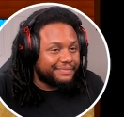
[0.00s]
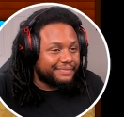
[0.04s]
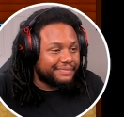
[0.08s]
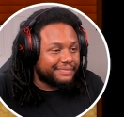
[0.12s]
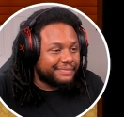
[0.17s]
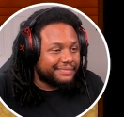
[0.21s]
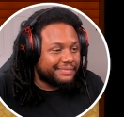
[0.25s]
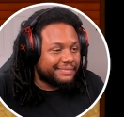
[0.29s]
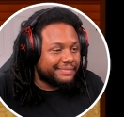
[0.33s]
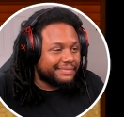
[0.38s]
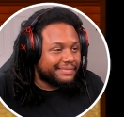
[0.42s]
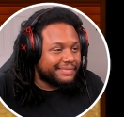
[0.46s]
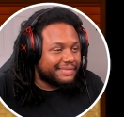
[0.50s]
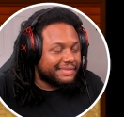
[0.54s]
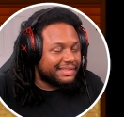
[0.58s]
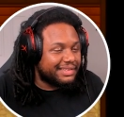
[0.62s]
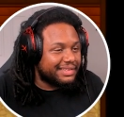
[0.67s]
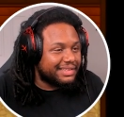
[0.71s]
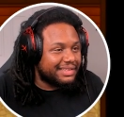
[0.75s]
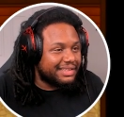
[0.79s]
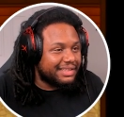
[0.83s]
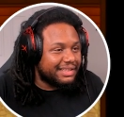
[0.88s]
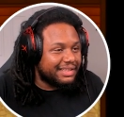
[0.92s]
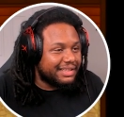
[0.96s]

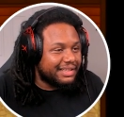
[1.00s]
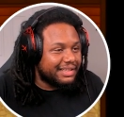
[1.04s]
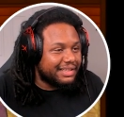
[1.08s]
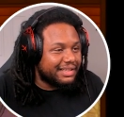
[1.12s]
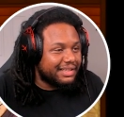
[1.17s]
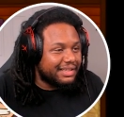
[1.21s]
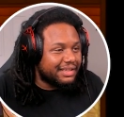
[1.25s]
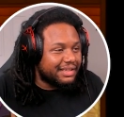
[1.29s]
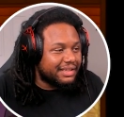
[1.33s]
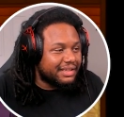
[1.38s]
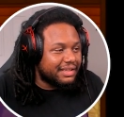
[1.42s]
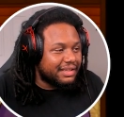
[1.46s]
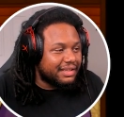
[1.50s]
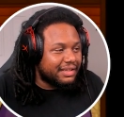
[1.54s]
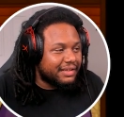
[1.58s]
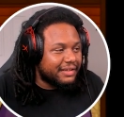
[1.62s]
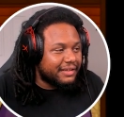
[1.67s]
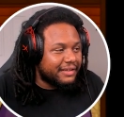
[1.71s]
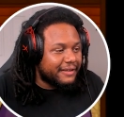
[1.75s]
[no speech]